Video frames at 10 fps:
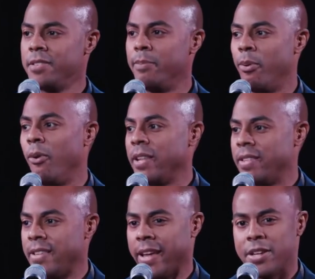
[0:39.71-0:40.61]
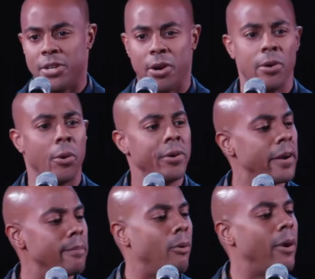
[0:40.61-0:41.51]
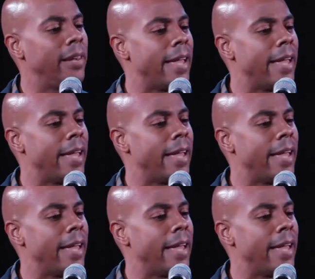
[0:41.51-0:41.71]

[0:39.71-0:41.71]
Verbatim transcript: to the point that they could turn an ordinary boy